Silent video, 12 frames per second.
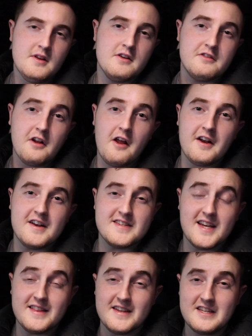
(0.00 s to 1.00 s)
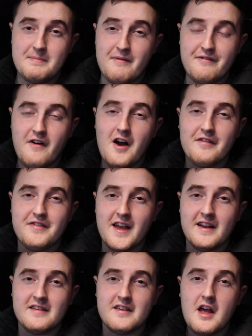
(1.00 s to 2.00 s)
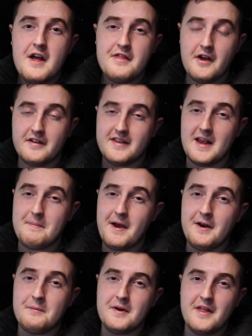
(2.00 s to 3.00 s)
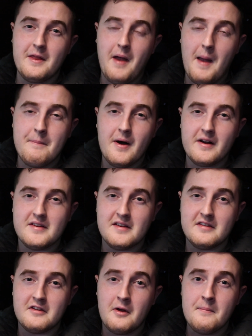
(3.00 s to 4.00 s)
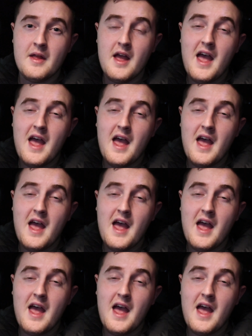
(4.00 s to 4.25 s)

So like I said, this has been 5 things that are deep hidden within the MBUX system.